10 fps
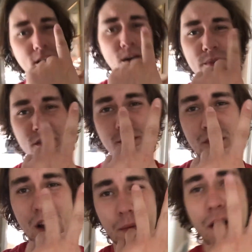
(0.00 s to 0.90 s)
comment,
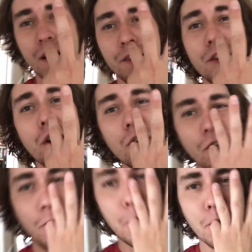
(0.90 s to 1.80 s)
subscribe, turn
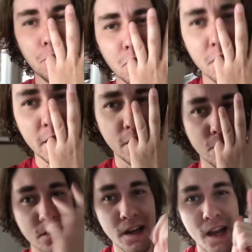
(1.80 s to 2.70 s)
on them post
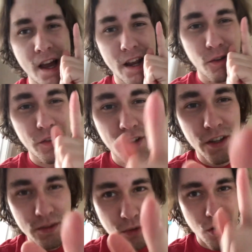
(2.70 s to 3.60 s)
notifications, and I'll see you
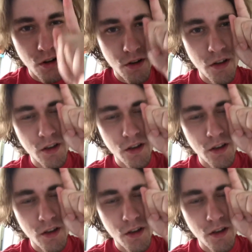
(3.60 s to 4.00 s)
guys tomorrow